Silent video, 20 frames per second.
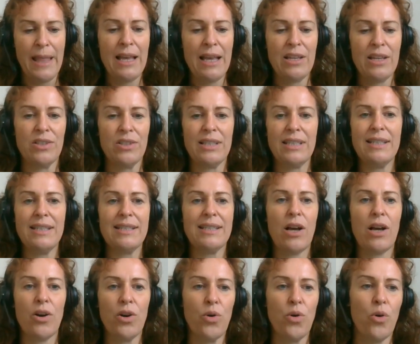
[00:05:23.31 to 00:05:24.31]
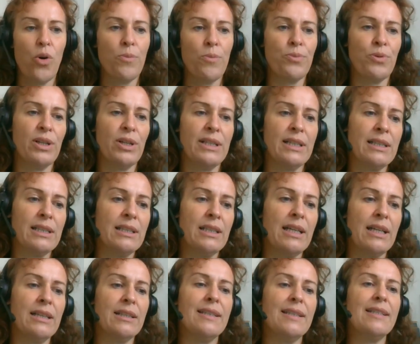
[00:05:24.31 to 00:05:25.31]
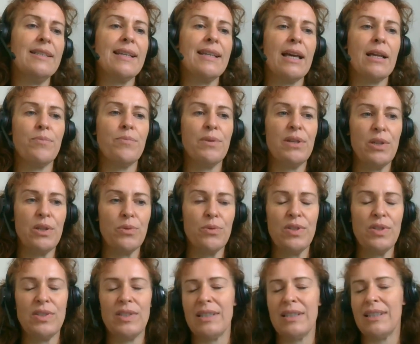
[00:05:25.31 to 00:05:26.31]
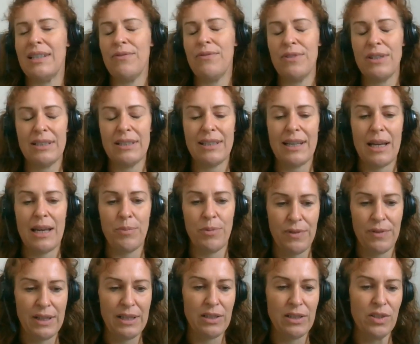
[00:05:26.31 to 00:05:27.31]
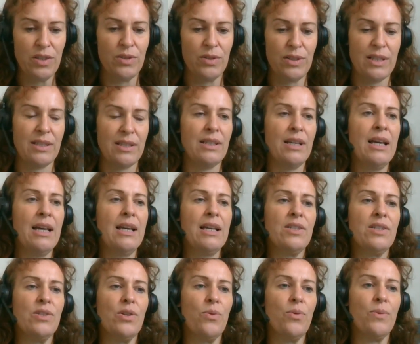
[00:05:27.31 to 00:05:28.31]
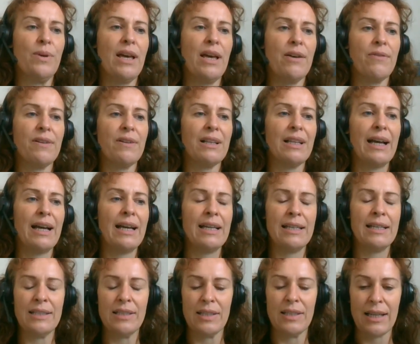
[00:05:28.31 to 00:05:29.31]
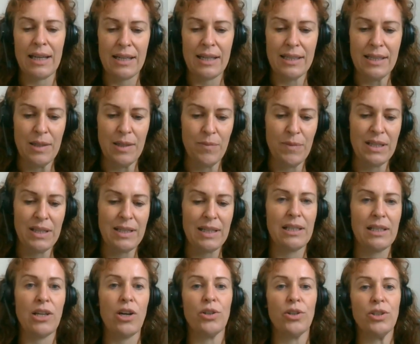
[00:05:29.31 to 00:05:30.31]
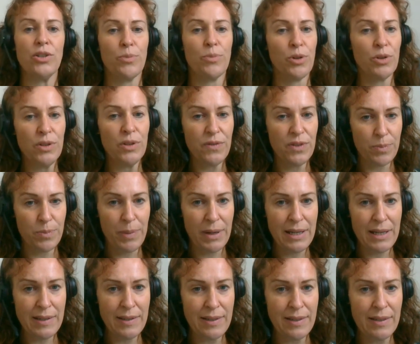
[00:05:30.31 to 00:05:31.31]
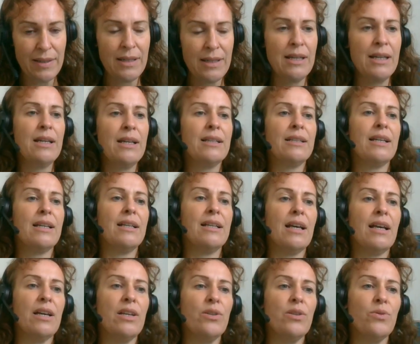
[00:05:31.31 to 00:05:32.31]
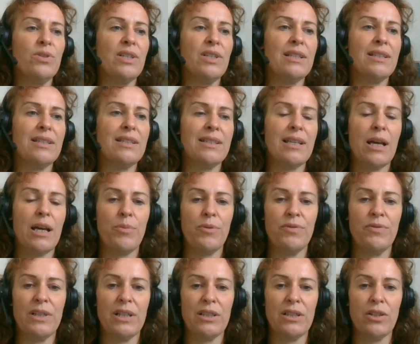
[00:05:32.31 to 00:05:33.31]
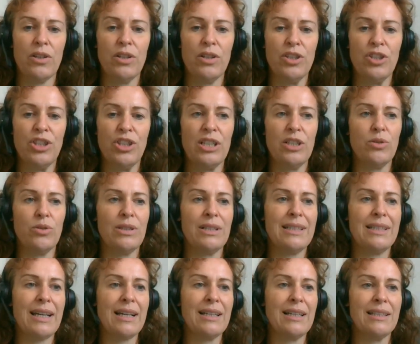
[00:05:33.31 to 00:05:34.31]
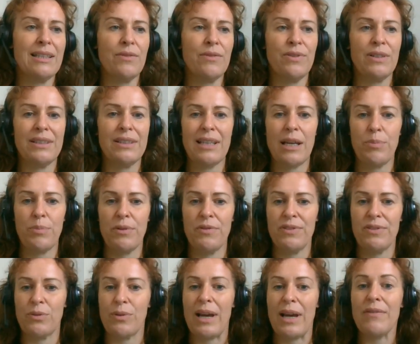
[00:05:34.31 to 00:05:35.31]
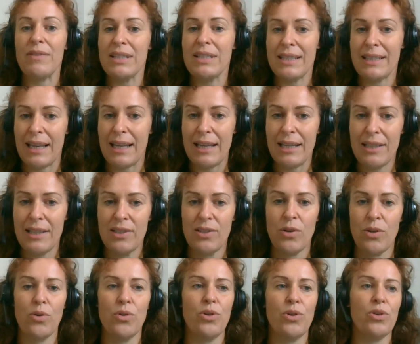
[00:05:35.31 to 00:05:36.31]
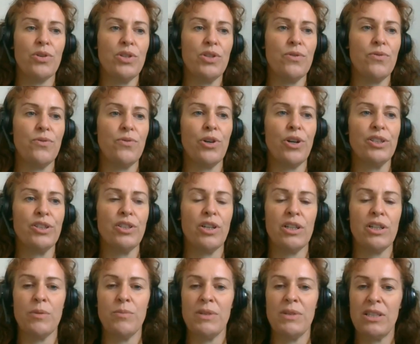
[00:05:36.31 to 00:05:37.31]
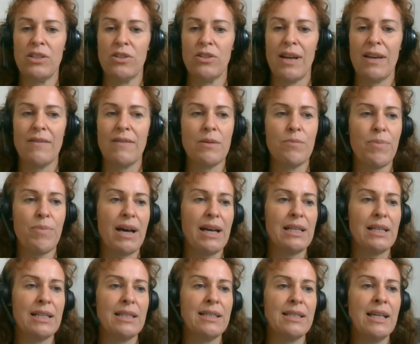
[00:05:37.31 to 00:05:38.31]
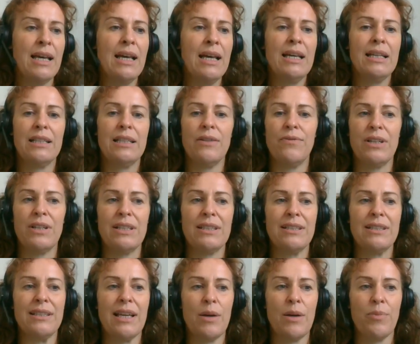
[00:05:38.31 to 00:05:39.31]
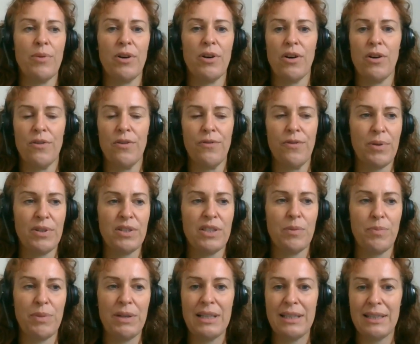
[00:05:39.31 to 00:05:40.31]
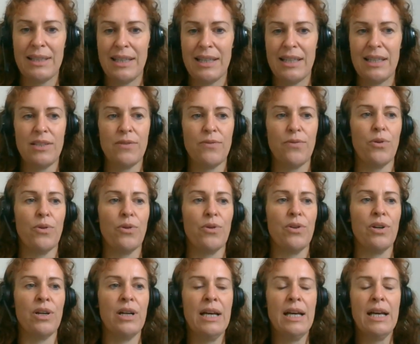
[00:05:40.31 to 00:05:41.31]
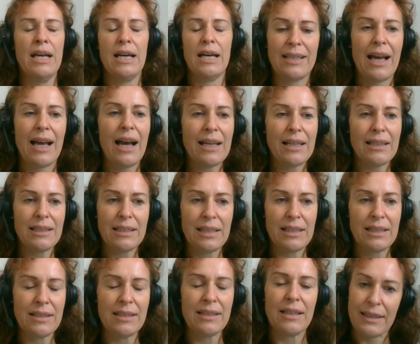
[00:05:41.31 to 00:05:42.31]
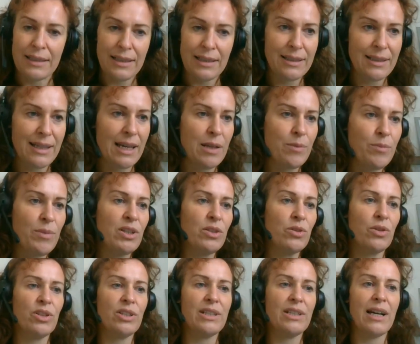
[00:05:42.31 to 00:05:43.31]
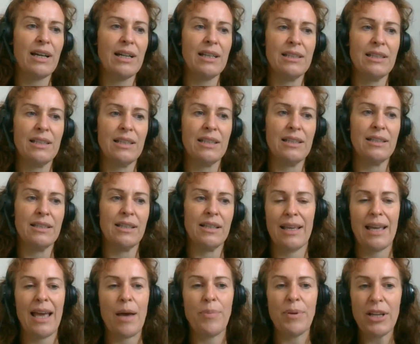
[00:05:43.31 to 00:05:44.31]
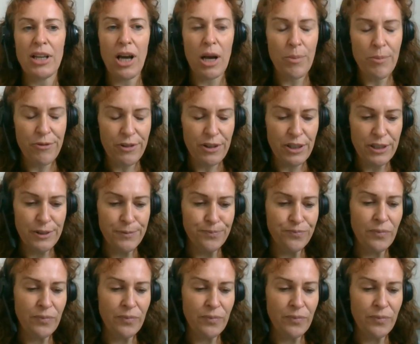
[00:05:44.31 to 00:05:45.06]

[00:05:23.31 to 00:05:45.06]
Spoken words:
So this is our core product, and this can be used in different type of industries. So we have clients and customers in the automotive space that are using this type of technology to detect different type of driver states, or also for autonomous driving pilots, different type of possibilities for targeted entertainment or targeted cabin comfort.